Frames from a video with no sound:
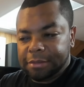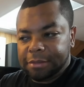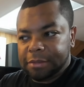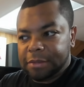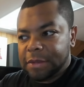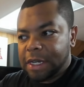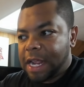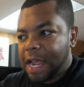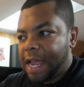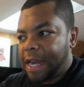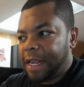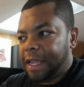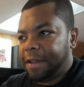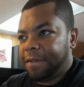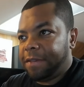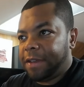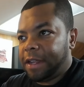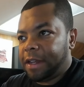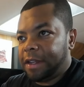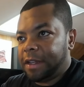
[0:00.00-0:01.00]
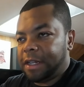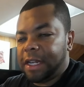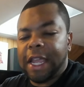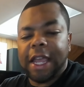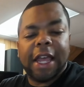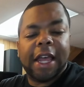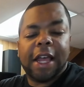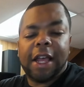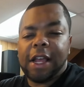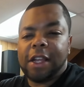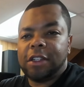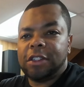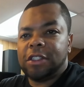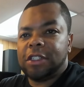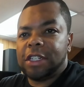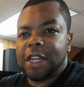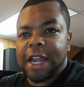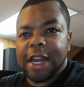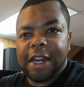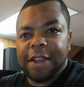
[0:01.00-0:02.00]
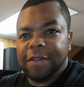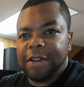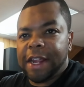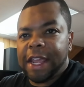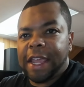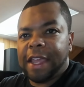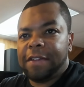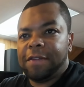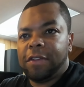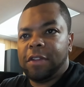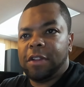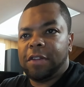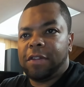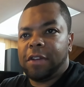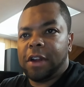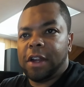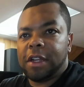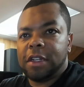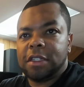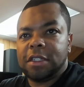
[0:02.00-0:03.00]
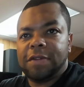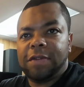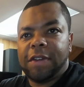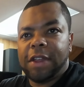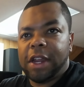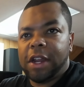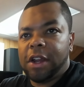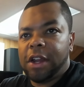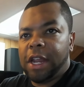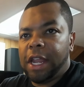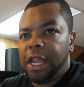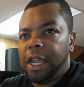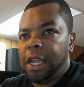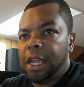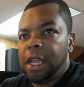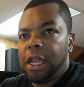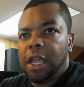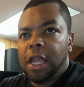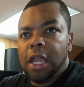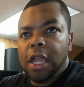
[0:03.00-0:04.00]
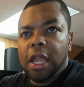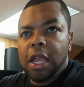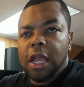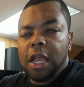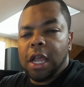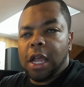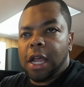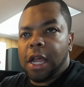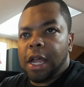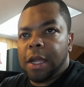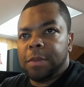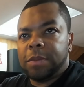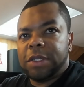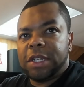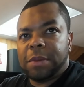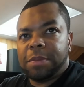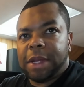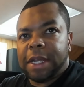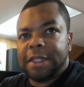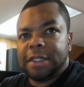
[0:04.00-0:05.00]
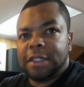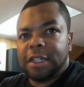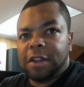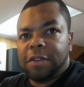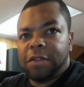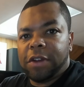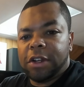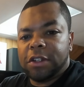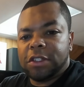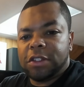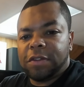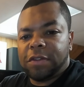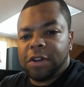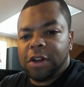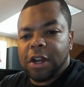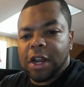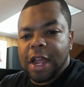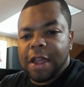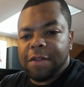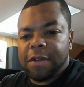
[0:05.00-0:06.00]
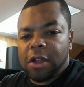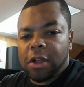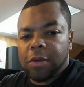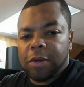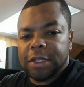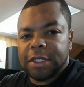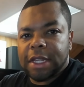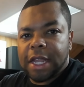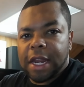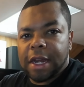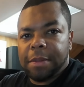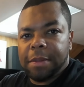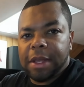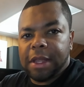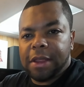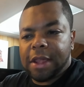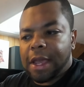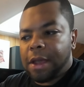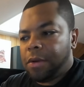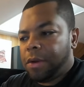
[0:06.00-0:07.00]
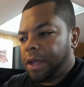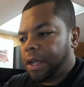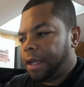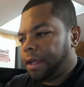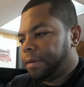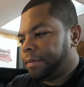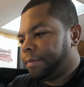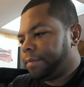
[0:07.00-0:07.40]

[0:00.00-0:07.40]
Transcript: Not even a handful of friends. Very to myself introvert. I've always kind of been that way.